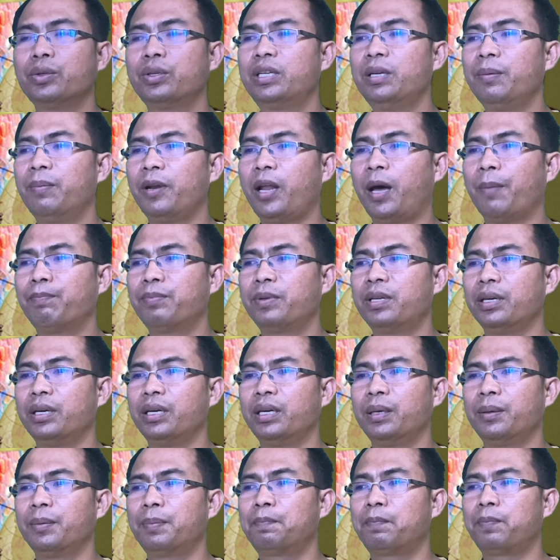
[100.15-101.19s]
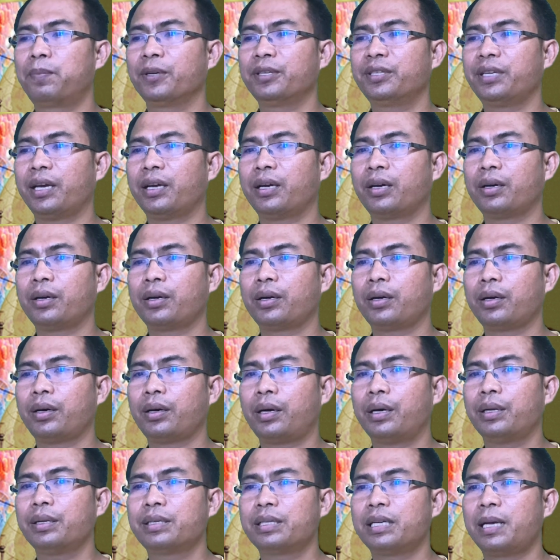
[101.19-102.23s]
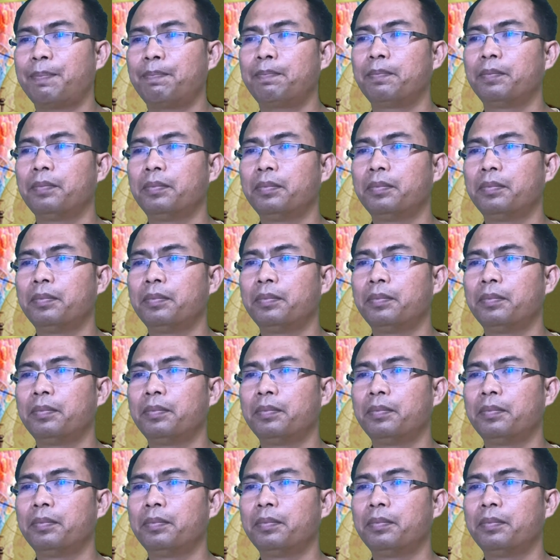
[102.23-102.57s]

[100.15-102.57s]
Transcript: develop the project concept